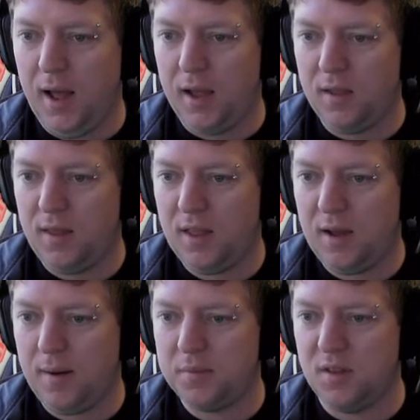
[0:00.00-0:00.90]
you then go
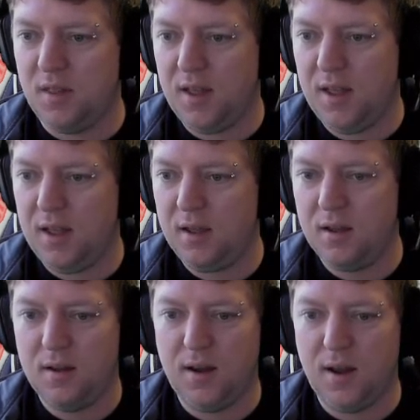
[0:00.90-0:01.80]
up to there,
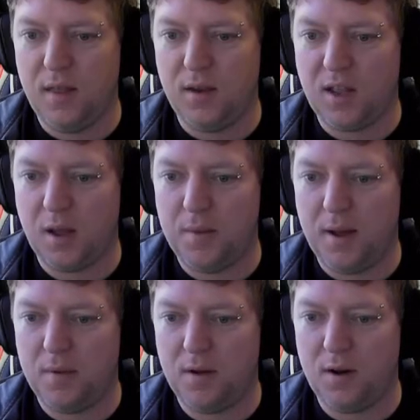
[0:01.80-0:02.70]
and then you come
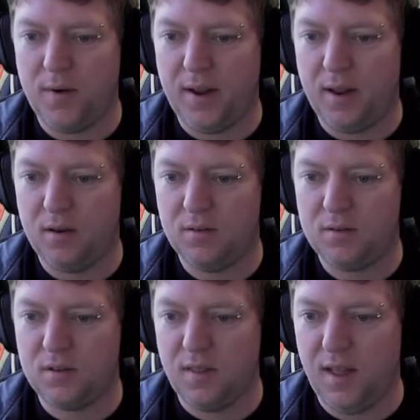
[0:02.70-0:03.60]
up around
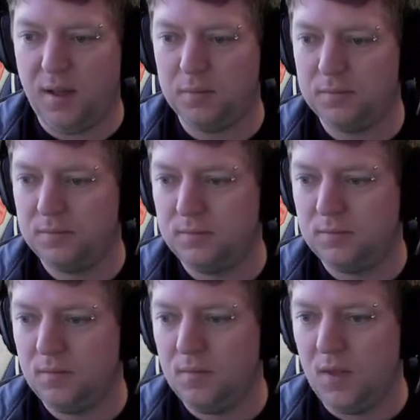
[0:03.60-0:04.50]
to there.
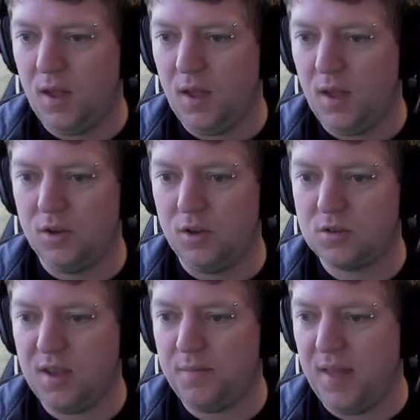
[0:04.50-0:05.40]
And then you
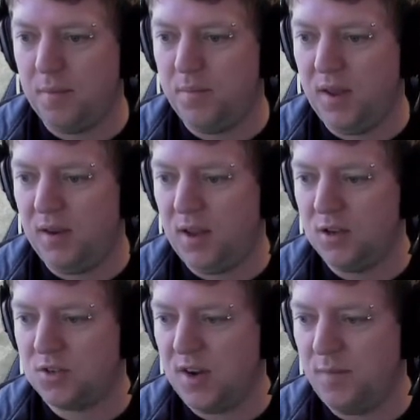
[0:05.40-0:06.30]
skip that bit and go
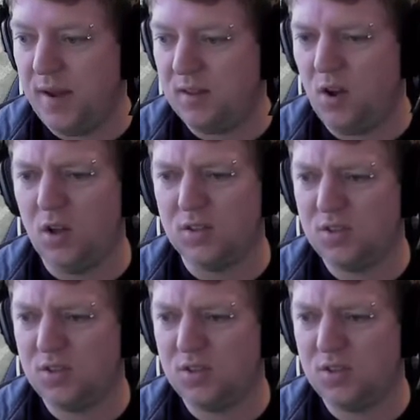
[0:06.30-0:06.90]
straight back. Oh, it's